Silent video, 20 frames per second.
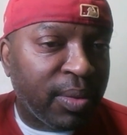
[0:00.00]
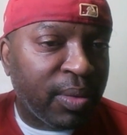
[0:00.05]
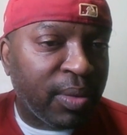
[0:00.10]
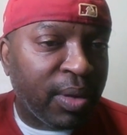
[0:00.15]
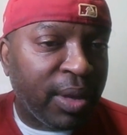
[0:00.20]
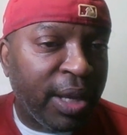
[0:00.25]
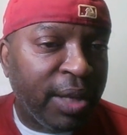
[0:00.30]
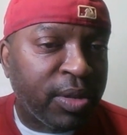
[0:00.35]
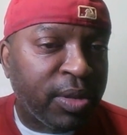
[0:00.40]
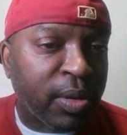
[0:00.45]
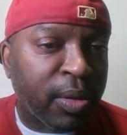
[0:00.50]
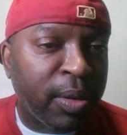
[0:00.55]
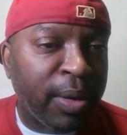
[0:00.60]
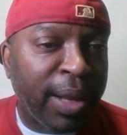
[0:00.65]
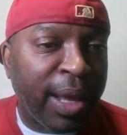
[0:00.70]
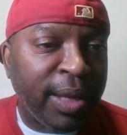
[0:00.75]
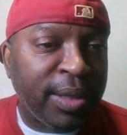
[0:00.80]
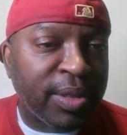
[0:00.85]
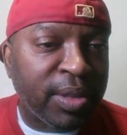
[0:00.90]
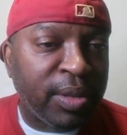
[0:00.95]
each of the
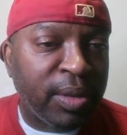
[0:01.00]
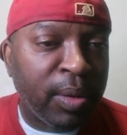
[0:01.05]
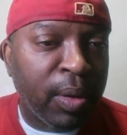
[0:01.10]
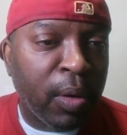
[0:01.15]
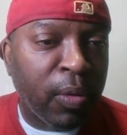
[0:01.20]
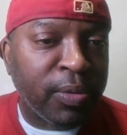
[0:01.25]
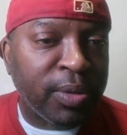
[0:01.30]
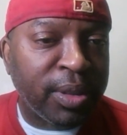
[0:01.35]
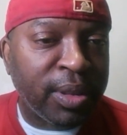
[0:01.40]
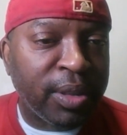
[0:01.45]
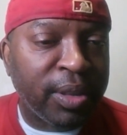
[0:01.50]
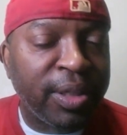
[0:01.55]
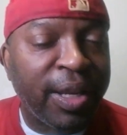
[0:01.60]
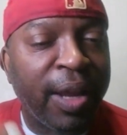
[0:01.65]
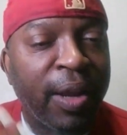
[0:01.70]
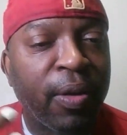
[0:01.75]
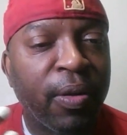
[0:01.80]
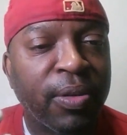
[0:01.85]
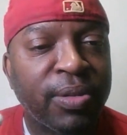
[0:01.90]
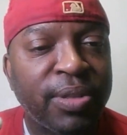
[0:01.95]
note
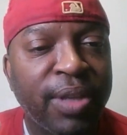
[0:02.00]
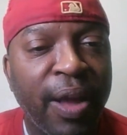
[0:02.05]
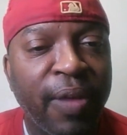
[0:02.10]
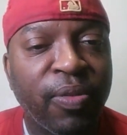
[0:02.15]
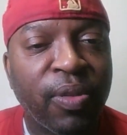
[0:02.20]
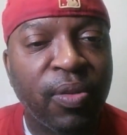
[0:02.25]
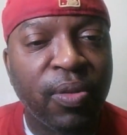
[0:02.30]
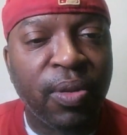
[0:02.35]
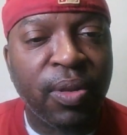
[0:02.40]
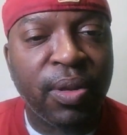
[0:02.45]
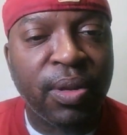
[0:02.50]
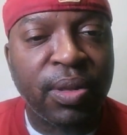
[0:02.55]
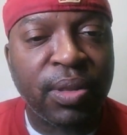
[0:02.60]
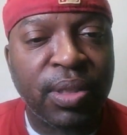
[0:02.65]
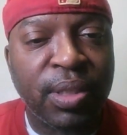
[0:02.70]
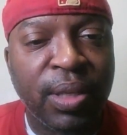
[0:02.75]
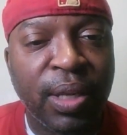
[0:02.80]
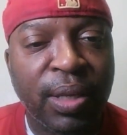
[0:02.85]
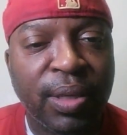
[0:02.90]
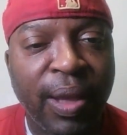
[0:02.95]
takers after
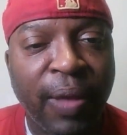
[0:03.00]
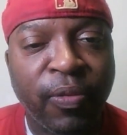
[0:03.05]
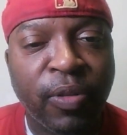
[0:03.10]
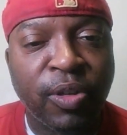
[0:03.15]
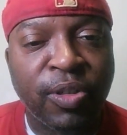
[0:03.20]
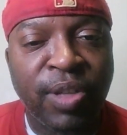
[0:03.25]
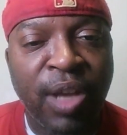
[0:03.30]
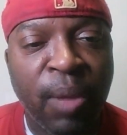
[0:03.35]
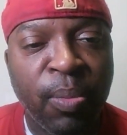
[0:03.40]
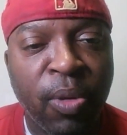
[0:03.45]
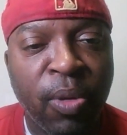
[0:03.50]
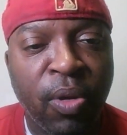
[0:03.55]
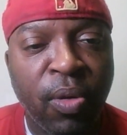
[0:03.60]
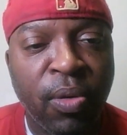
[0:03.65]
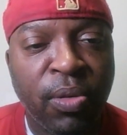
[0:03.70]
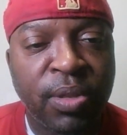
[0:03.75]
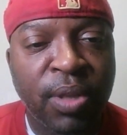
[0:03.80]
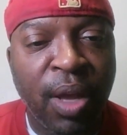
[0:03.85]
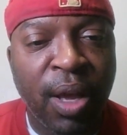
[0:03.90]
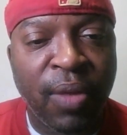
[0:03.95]
the timer
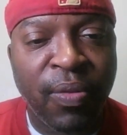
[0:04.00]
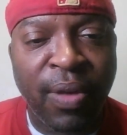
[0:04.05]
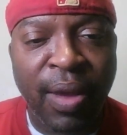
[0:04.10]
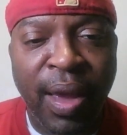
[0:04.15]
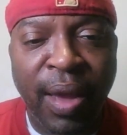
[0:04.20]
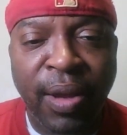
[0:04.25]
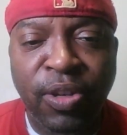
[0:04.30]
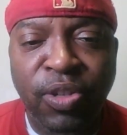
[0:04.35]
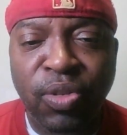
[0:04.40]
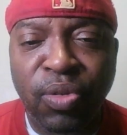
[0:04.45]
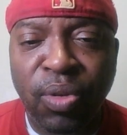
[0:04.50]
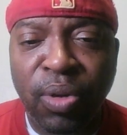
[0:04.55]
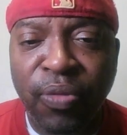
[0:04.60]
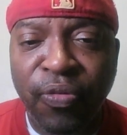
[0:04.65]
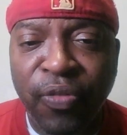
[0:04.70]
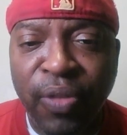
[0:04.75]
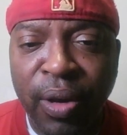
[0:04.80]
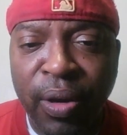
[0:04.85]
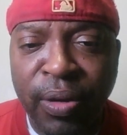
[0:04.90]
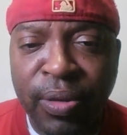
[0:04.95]
goes off, how did your group
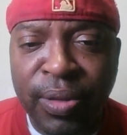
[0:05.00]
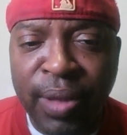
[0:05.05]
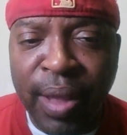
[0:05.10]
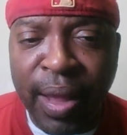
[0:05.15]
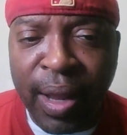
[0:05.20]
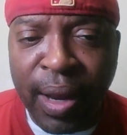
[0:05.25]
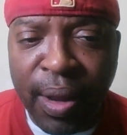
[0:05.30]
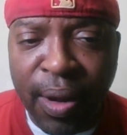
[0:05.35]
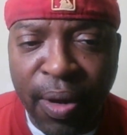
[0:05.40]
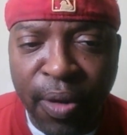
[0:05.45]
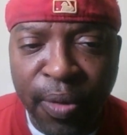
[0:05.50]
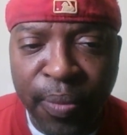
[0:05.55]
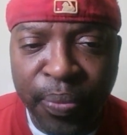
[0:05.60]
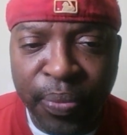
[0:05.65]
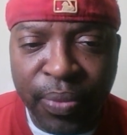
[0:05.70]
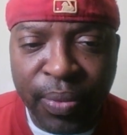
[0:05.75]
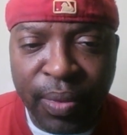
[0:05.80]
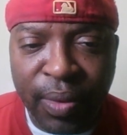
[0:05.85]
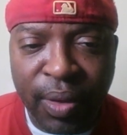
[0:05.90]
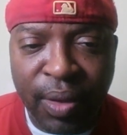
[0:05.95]
figure that out?
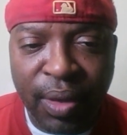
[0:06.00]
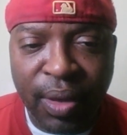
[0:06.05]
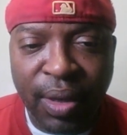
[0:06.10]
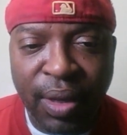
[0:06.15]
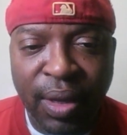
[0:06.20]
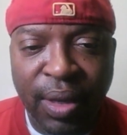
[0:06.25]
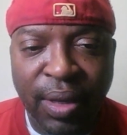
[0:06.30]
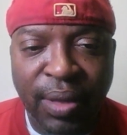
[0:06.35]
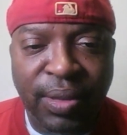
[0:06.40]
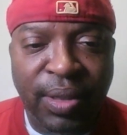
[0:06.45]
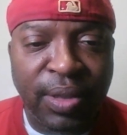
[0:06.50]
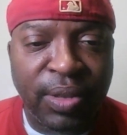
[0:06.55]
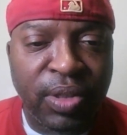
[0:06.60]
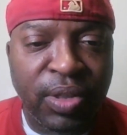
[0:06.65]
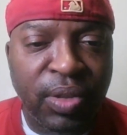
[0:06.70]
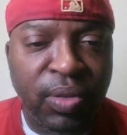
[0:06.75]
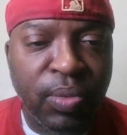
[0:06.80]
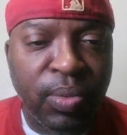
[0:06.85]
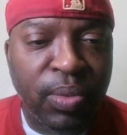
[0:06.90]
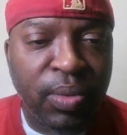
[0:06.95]
Did
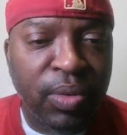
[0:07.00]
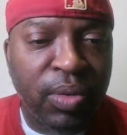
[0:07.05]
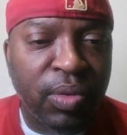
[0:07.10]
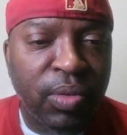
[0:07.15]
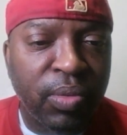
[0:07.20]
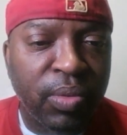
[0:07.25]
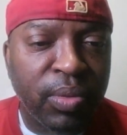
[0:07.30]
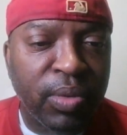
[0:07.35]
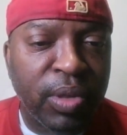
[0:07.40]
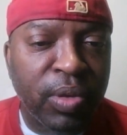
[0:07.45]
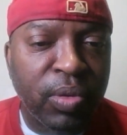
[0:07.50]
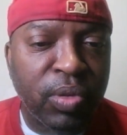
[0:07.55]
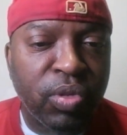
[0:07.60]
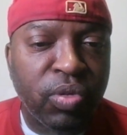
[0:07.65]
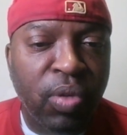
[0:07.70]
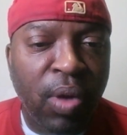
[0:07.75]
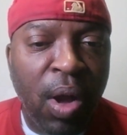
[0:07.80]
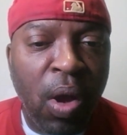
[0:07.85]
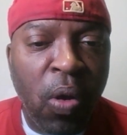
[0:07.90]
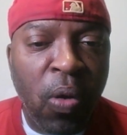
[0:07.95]
you use
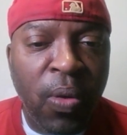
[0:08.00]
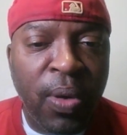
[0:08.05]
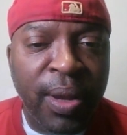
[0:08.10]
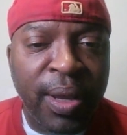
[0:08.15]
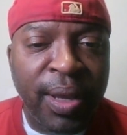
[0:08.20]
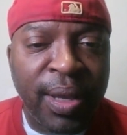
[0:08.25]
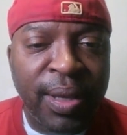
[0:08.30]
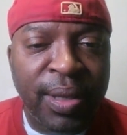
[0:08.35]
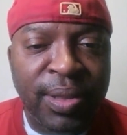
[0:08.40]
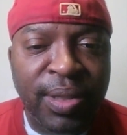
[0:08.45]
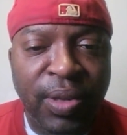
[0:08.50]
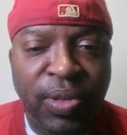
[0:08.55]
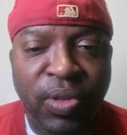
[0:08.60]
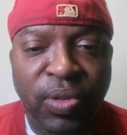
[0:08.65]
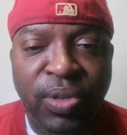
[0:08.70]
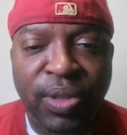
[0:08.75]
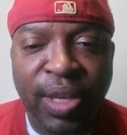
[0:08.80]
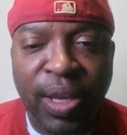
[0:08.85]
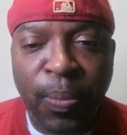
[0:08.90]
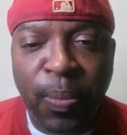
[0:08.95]
drawings? Did you
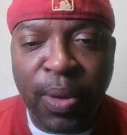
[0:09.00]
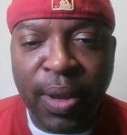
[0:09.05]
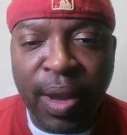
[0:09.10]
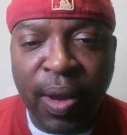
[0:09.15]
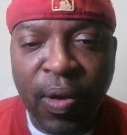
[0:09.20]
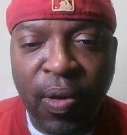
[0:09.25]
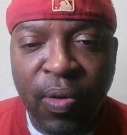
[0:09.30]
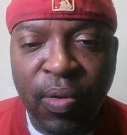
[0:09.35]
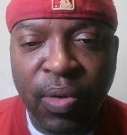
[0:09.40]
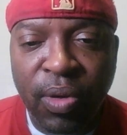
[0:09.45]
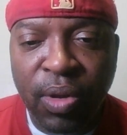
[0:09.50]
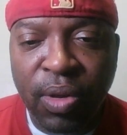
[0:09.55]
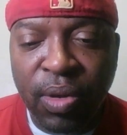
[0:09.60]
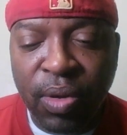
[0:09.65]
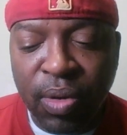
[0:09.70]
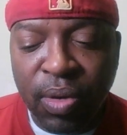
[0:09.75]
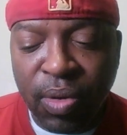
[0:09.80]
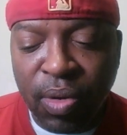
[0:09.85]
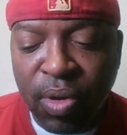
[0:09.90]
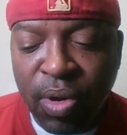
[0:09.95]
skip count?
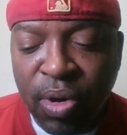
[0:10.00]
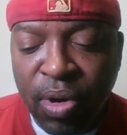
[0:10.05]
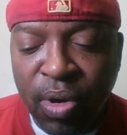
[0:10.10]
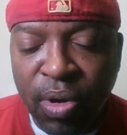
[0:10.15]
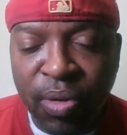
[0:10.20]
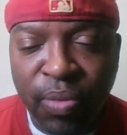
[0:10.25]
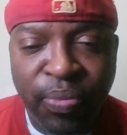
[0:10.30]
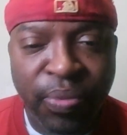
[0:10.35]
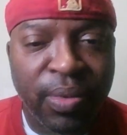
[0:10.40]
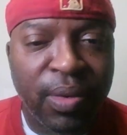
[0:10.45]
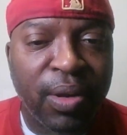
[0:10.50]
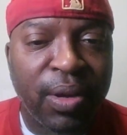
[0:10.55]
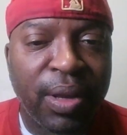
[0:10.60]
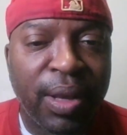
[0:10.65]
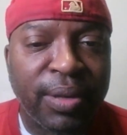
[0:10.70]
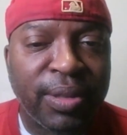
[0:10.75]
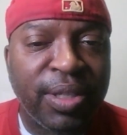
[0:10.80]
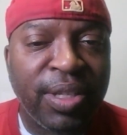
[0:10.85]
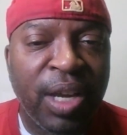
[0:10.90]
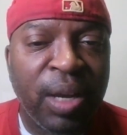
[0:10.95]
Or
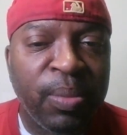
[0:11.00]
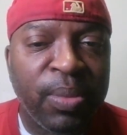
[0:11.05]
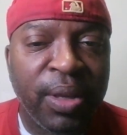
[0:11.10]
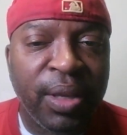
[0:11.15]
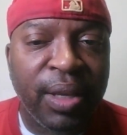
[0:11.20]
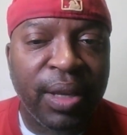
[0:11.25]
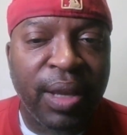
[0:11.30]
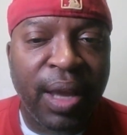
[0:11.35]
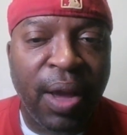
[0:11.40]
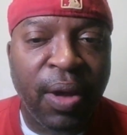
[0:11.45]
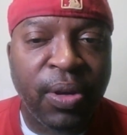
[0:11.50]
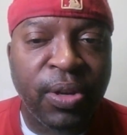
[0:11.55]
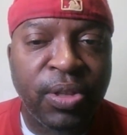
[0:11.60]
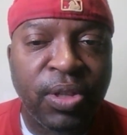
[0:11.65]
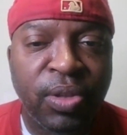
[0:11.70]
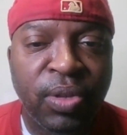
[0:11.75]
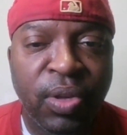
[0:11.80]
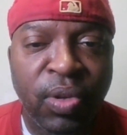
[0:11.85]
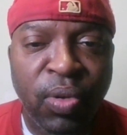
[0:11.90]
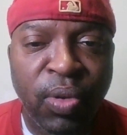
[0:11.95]
tell me, how did you
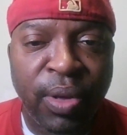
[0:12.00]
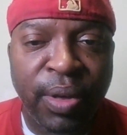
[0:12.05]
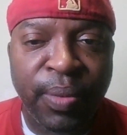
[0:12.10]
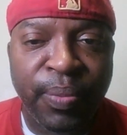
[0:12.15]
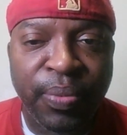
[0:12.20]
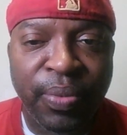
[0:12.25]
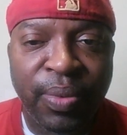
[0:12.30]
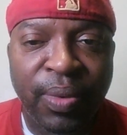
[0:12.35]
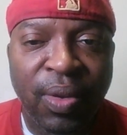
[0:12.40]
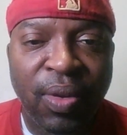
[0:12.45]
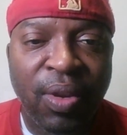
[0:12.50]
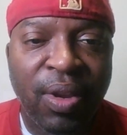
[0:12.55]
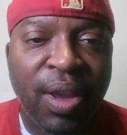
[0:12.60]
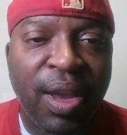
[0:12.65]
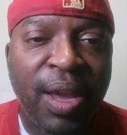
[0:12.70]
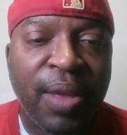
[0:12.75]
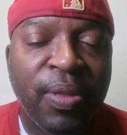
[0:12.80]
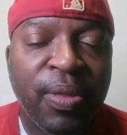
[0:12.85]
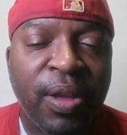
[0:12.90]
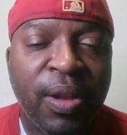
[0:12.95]
do it?
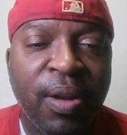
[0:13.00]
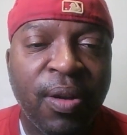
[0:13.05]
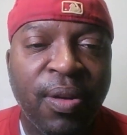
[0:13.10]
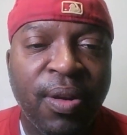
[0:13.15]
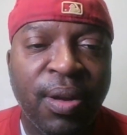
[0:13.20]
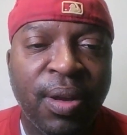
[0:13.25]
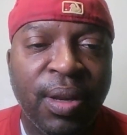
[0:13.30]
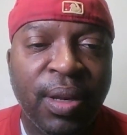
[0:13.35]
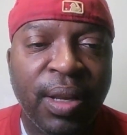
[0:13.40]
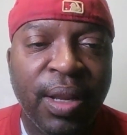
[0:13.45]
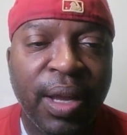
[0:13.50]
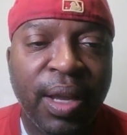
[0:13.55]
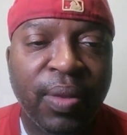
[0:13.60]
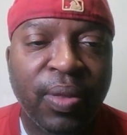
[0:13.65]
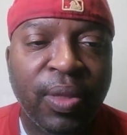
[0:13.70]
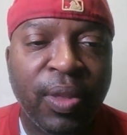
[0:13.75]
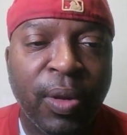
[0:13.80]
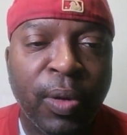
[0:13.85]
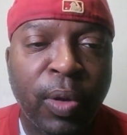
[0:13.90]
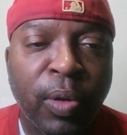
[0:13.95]
And then I'm going to let
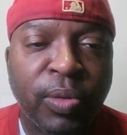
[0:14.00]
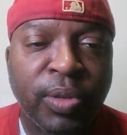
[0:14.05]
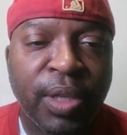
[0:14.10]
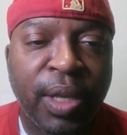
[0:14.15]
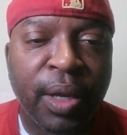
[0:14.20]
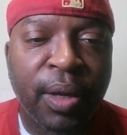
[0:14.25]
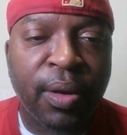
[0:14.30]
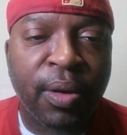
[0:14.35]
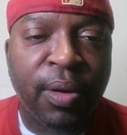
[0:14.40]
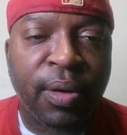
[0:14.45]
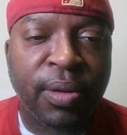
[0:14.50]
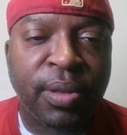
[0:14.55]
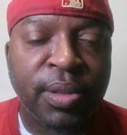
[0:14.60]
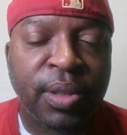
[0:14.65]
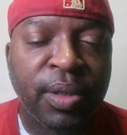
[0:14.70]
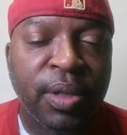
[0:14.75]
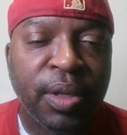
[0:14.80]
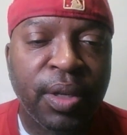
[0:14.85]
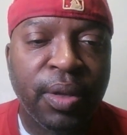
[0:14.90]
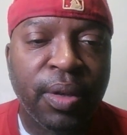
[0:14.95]
the note takers
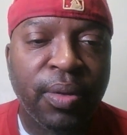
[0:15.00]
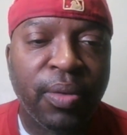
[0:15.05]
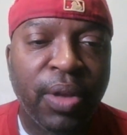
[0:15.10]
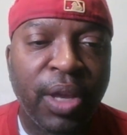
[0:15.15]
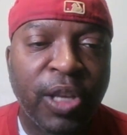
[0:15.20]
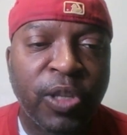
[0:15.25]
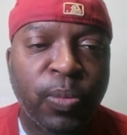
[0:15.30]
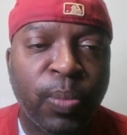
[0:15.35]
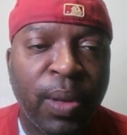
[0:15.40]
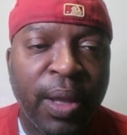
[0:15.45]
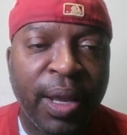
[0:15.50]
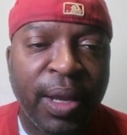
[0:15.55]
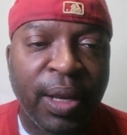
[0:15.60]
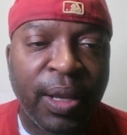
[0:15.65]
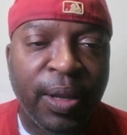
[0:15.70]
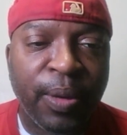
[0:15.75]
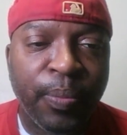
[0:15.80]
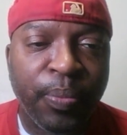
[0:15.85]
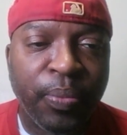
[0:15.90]
explain it.